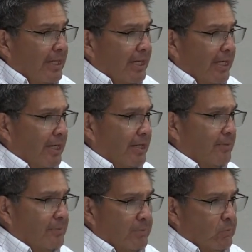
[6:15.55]
Uh,
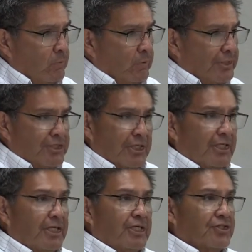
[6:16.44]
we
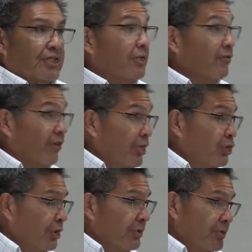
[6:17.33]
see his
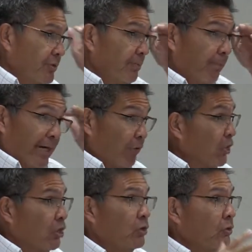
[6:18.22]
interventions,
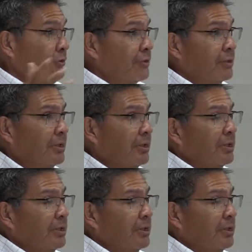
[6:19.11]
miracles,